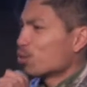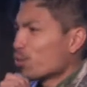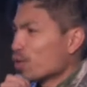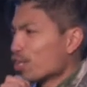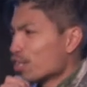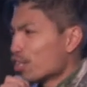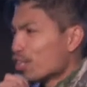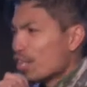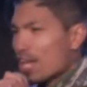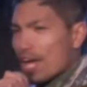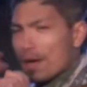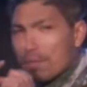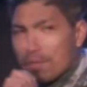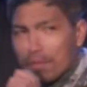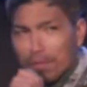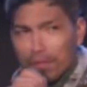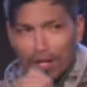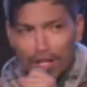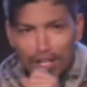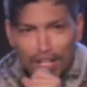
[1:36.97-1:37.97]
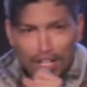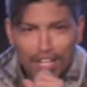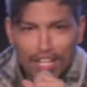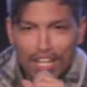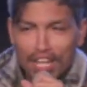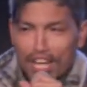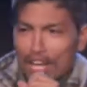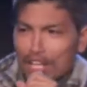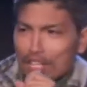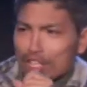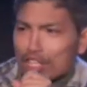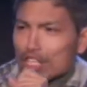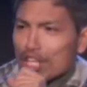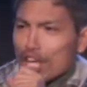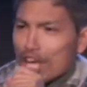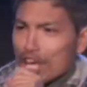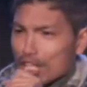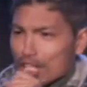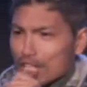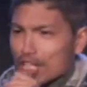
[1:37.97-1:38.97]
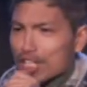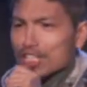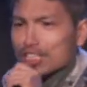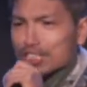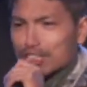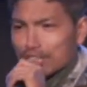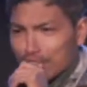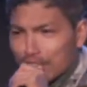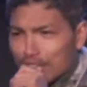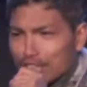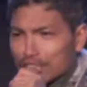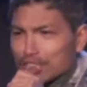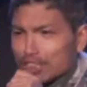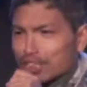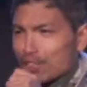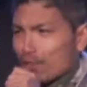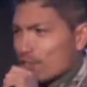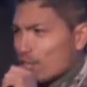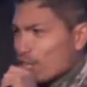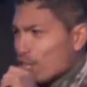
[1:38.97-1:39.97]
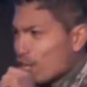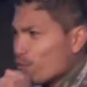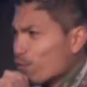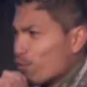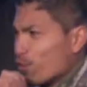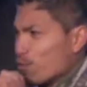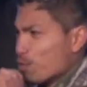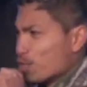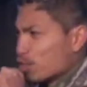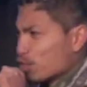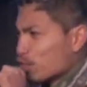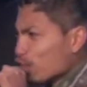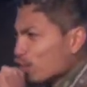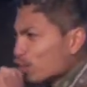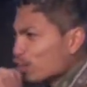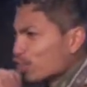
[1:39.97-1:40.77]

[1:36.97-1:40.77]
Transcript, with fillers: between them and the endless list of the infamous